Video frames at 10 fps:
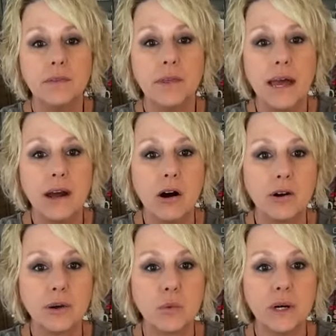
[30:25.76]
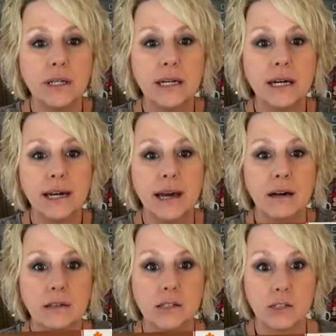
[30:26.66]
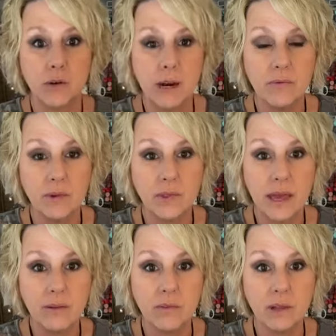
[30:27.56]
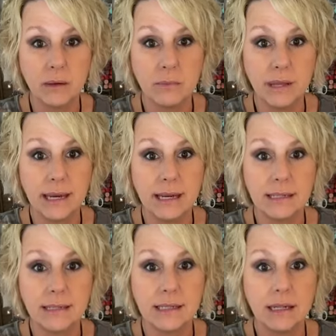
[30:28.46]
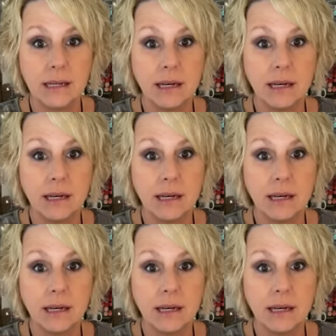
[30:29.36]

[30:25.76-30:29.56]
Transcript: They are the wood cutouts, Grateful, Thankful, and Blessed.